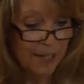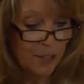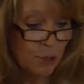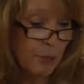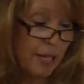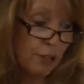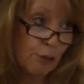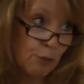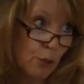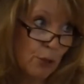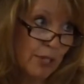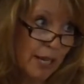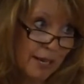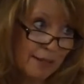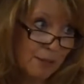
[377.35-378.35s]
to make the
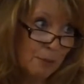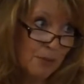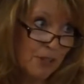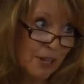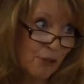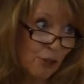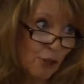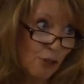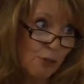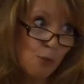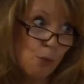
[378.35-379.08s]
Rose Andom Center